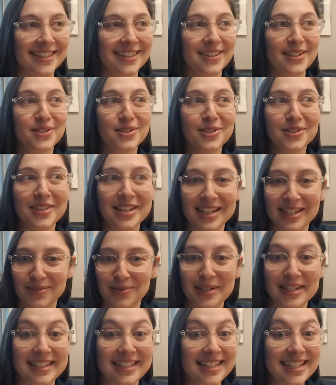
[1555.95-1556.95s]
And those are things
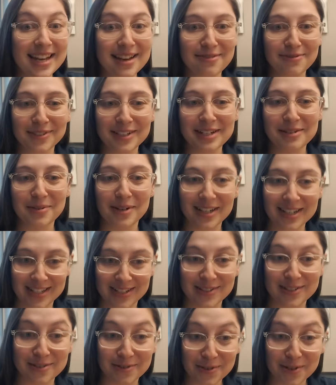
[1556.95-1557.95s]
we definitely want
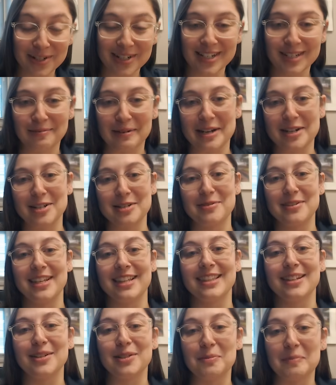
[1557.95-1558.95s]
to avoid, especially
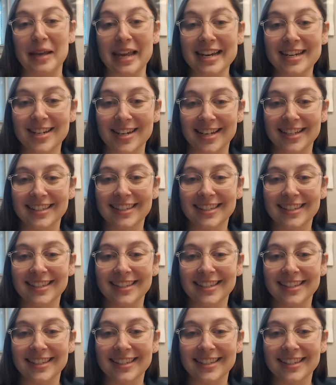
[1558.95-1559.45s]
within those patients.